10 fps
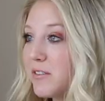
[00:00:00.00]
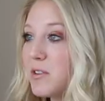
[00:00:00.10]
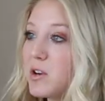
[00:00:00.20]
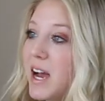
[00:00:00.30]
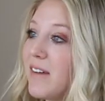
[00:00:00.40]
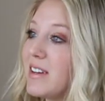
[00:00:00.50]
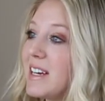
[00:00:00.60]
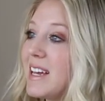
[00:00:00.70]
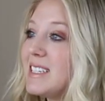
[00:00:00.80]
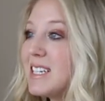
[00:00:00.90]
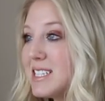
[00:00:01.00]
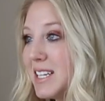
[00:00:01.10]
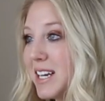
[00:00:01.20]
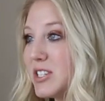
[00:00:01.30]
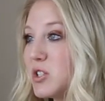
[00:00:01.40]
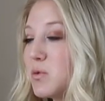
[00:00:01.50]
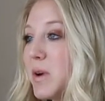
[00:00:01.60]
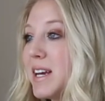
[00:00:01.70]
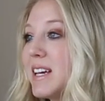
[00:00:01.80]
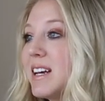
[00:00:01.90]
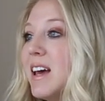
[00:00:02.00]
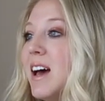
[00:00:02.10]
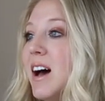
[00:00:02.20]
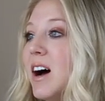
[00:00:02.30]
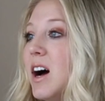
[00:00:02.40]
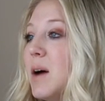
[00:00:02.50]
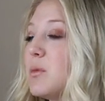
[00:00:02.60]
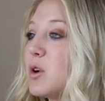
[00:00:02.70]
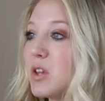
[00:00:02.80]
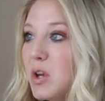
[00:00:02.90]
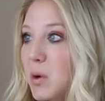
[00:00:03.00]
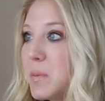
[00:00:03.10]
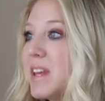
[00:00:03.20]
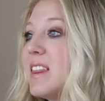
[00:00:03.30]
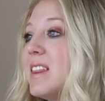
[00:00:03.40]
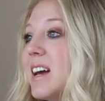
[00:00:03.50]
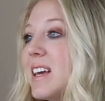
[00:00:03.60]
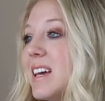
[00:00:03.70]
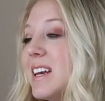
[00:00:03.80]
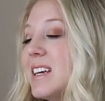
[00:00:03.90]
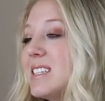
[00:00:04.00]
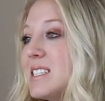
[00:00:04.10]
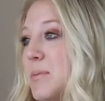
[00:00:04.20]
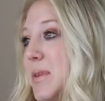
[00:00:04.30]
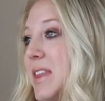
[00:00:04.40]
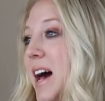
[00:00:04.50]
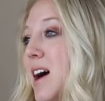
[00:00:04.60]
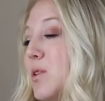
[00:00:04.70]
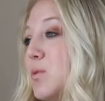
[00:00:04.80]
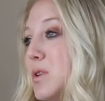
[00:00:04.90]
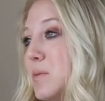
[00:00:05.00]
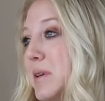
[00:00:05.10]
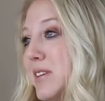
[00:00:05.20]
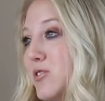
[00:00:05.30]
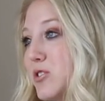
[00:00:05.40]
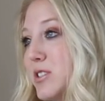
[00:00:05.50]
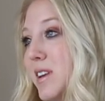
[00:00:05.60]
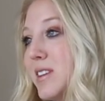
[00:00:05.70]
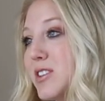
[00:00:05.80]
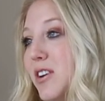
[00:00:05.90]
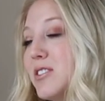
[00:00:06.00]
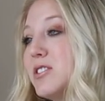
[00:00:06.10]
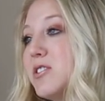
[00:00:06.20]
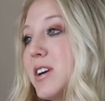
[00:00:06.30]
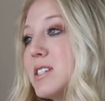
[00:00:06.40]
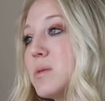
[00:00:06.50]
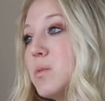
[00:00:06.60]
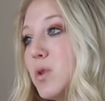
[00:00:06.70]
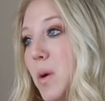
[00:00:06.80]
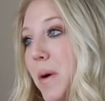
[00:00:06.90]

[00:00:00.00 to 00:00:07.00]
If you're having a destination wedding um, or elopement, that again is something that I would be interested in talking to you guys more